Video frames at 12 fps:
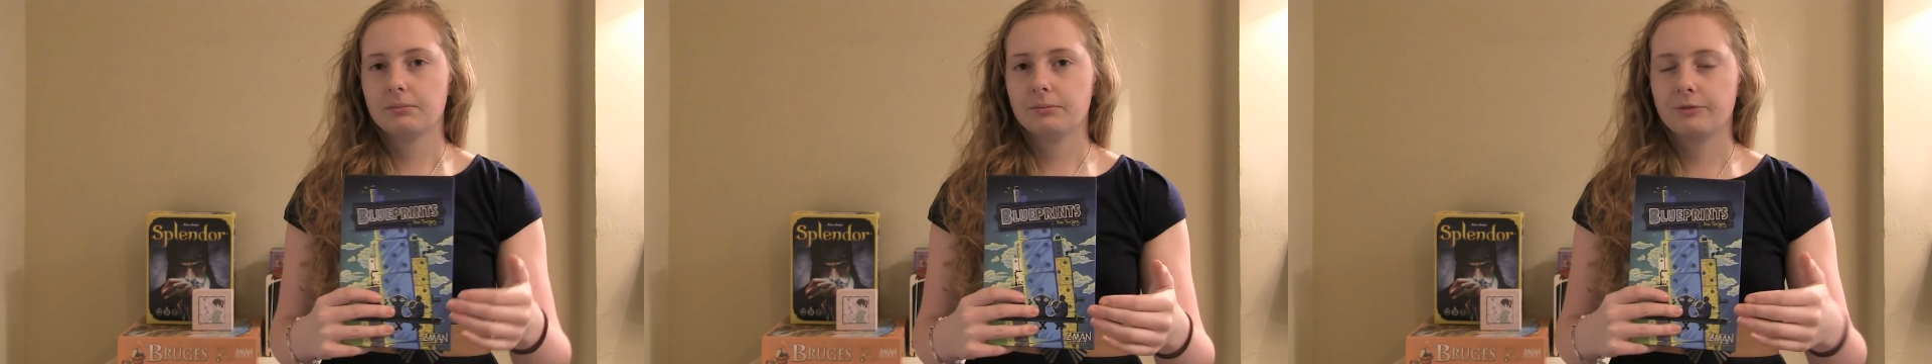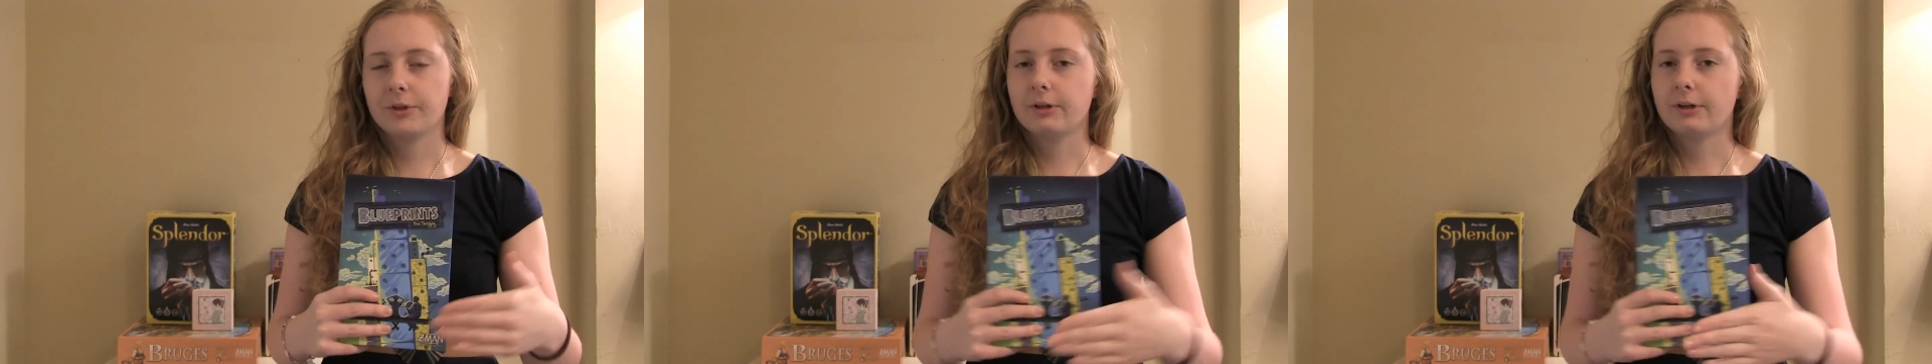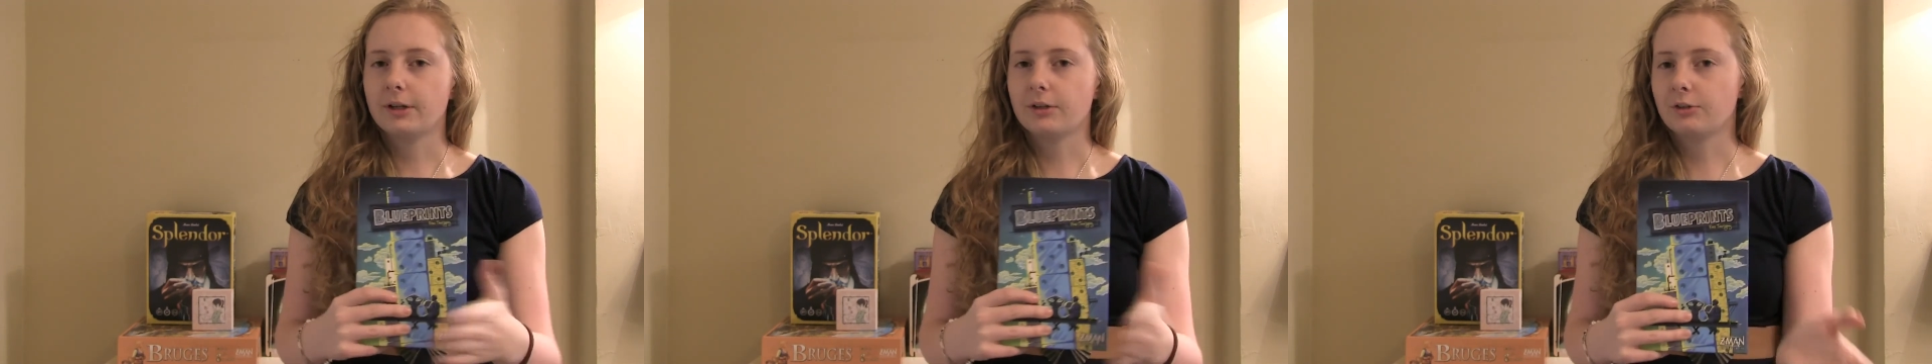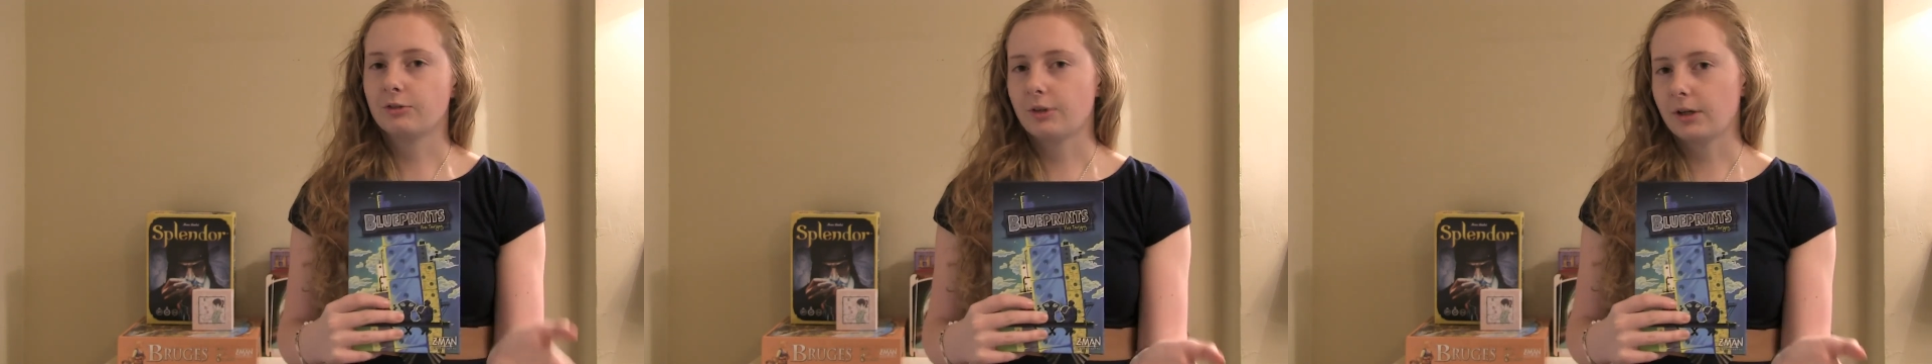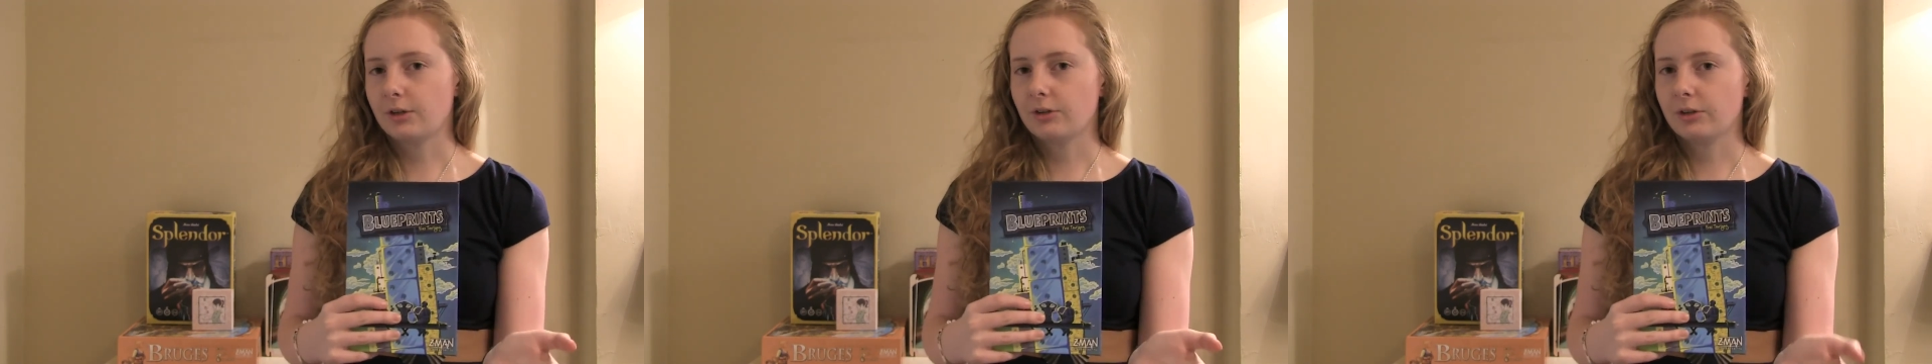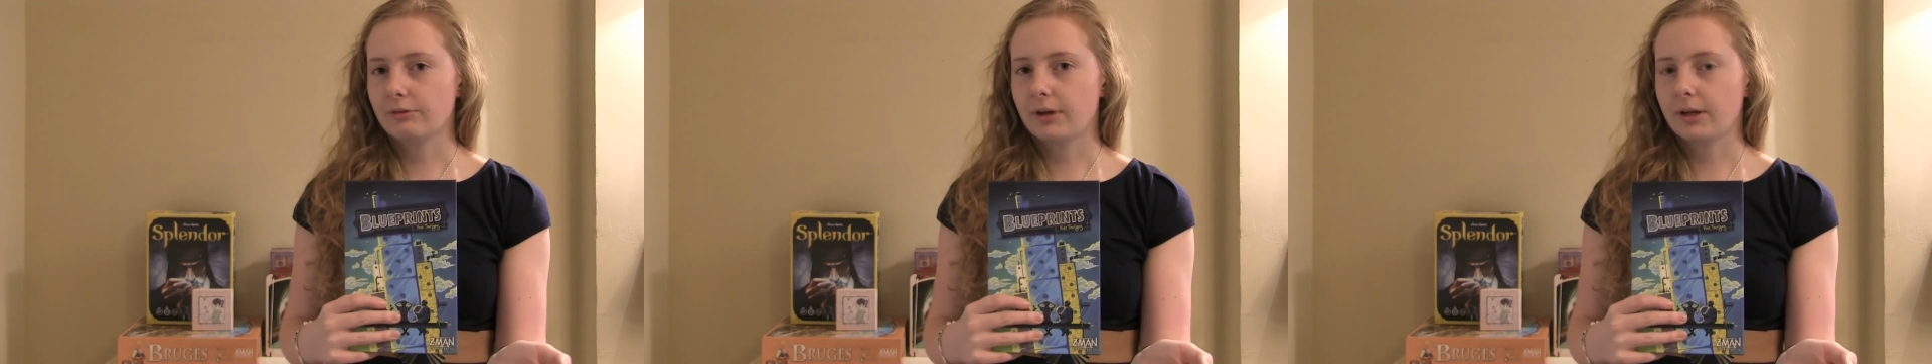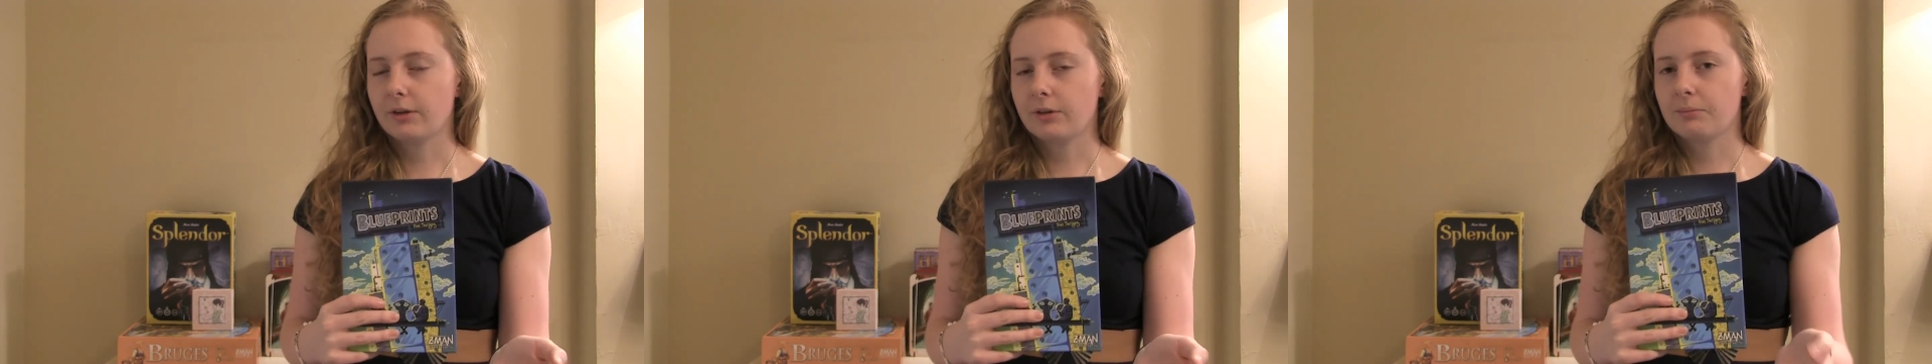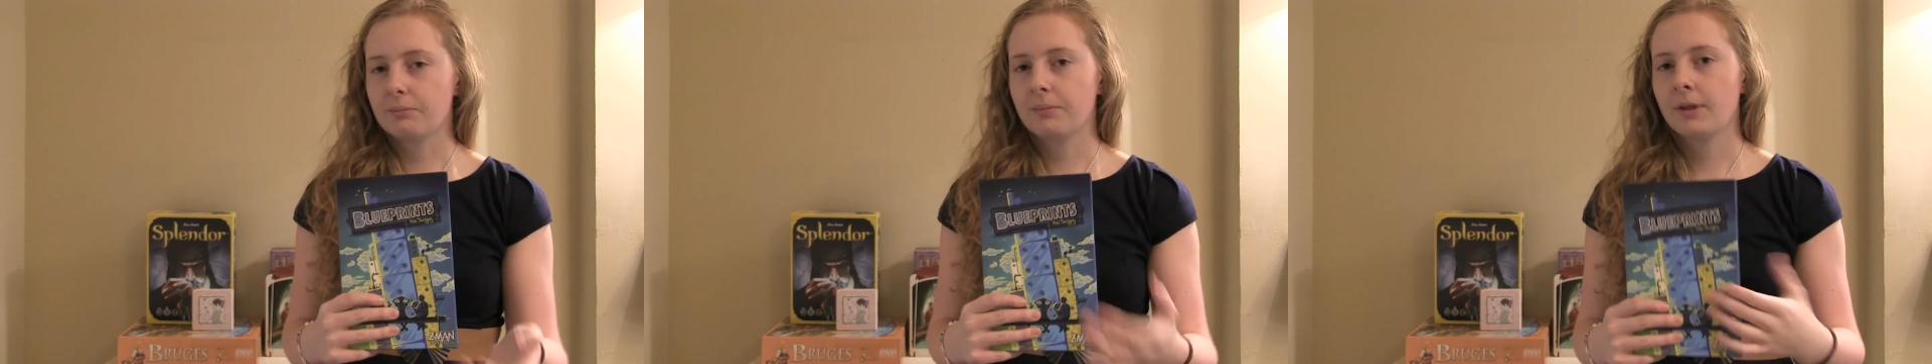figure out your strategies around
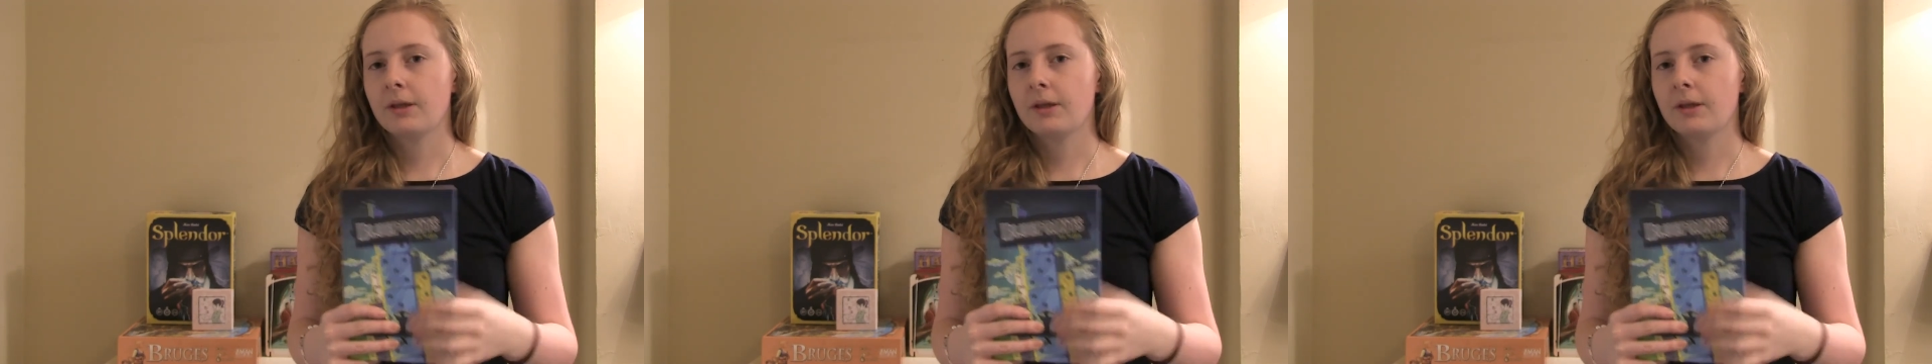them.